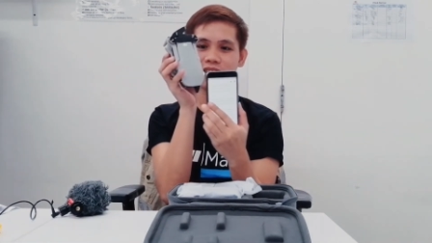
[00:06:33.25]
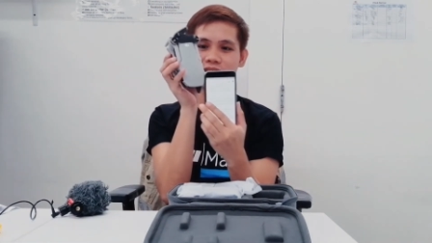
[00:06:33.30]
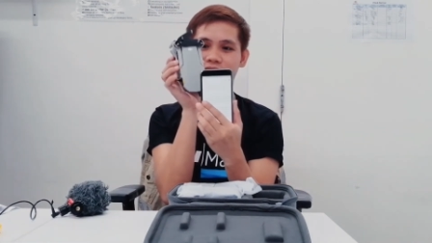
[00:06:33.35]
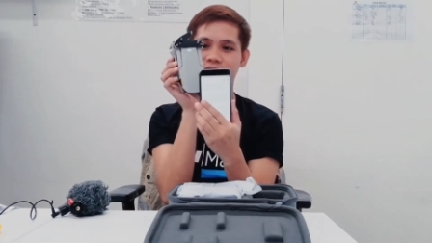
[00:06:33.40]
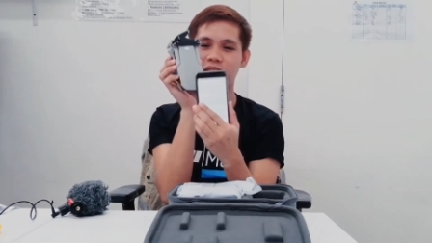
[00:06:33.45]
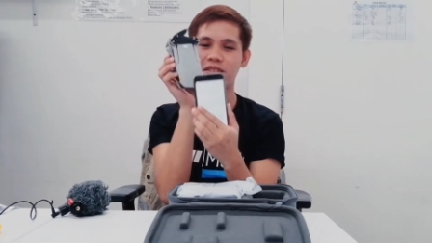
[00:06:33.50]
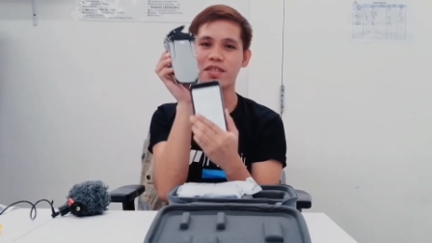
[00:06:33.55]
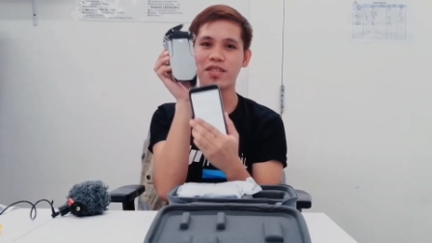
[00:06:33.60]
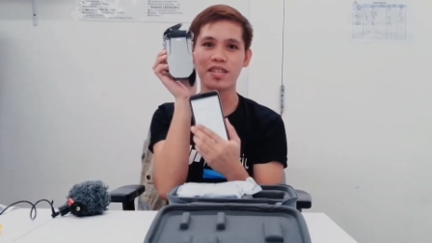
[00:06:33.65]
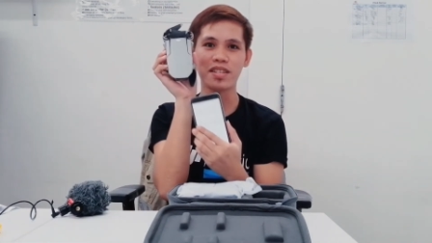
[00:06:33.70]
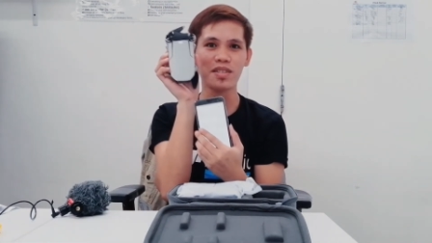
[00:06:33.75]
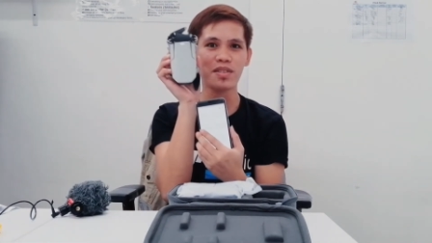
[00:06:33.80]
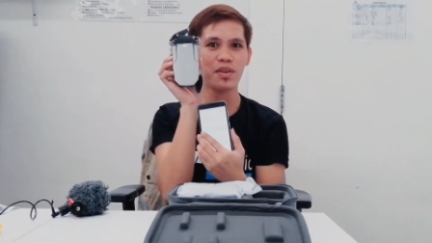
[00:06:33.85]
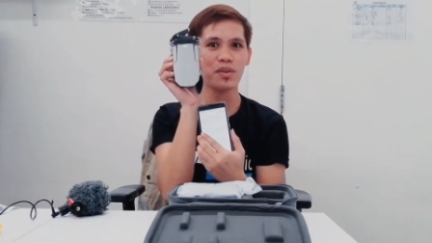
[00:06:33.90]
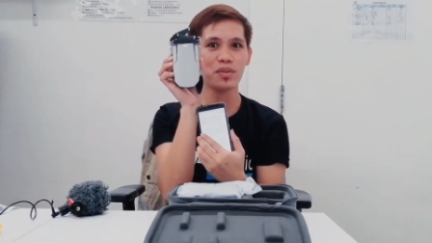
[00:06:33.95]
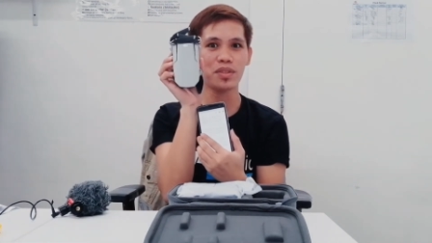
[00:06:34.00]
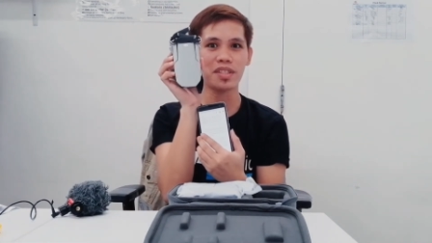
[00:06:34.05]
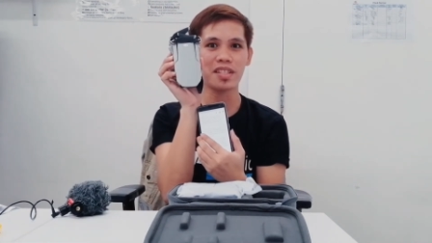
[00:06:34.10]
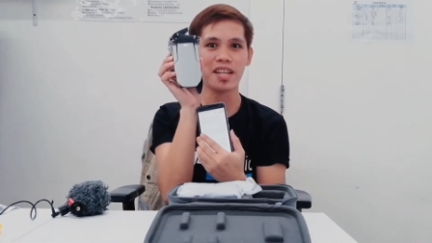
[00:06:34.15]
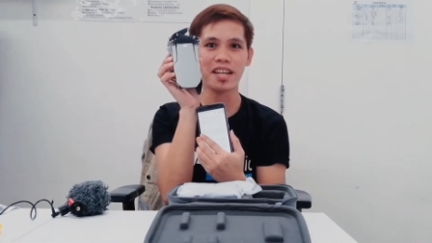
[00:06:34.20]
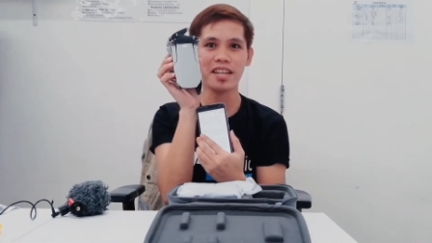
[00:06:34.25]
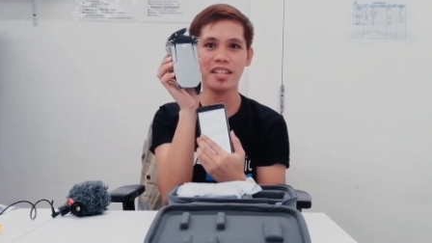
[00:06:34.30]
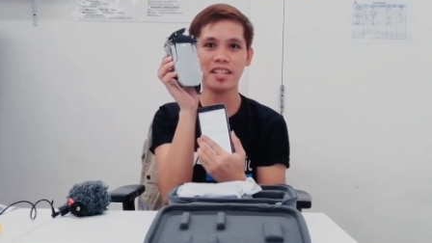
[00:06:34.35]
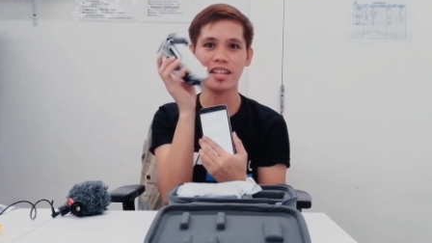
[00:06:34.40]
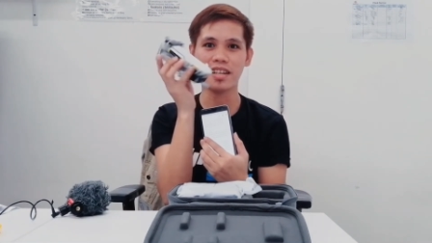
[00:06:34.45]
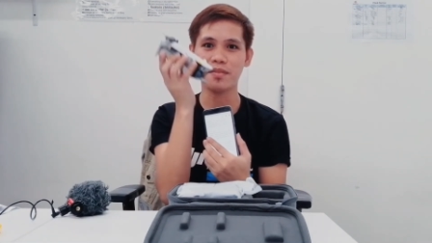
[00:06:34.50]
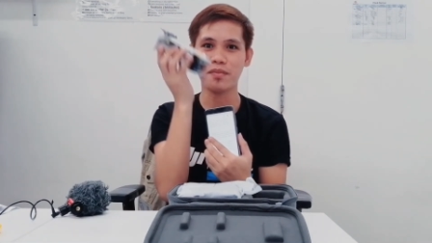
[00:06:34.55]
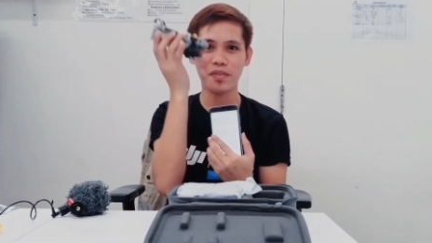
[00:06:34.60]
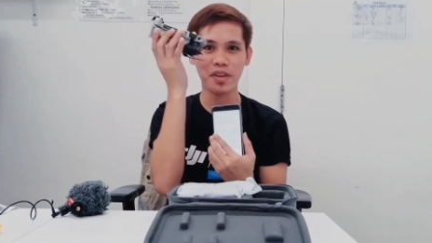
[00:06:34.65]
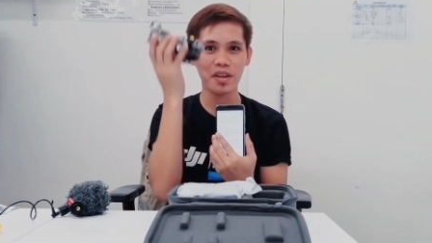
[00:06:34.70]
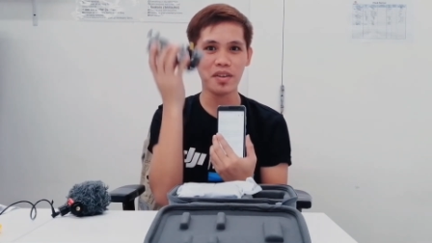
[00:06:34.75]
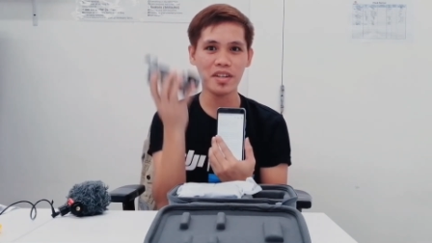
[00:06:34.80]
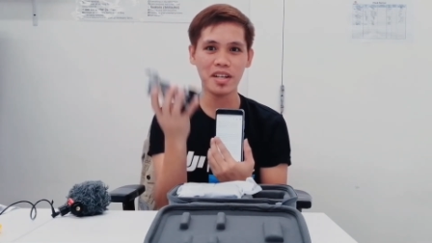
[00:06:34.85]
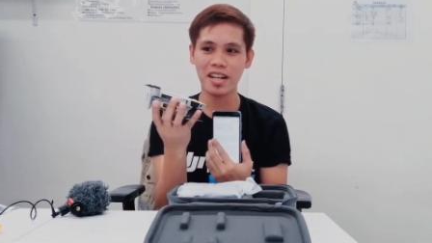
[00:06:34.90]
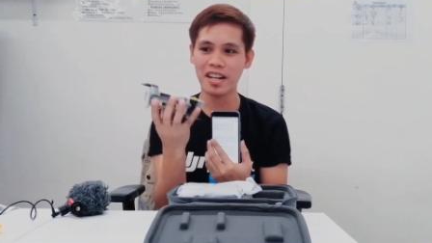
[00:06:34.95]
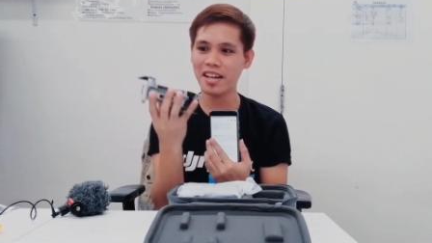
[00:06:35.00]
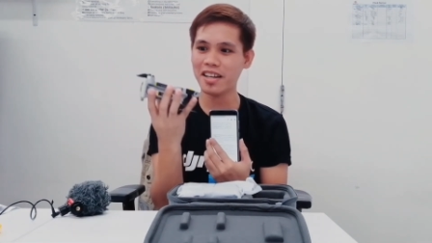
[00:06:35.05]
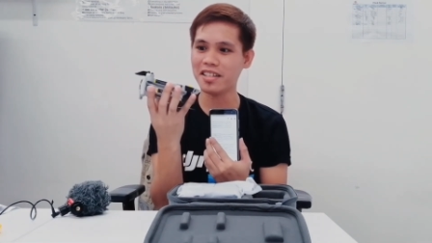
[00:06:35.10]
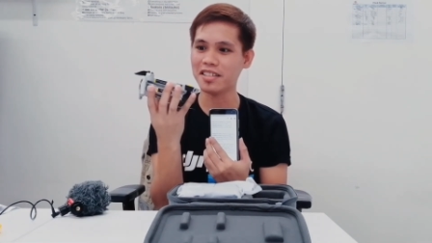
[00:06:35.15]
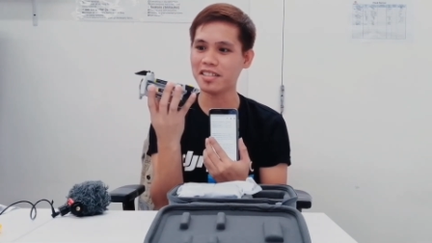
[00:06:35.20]
It's just so tiny and very
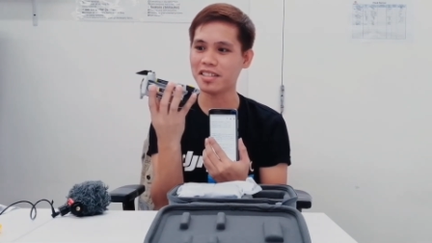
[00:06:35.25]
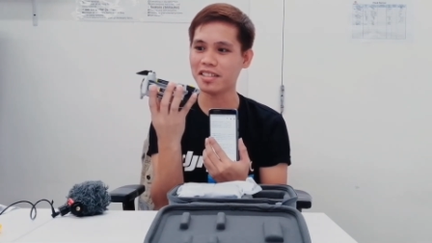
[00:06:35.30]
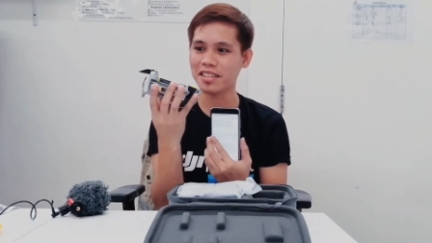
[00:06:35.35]
light.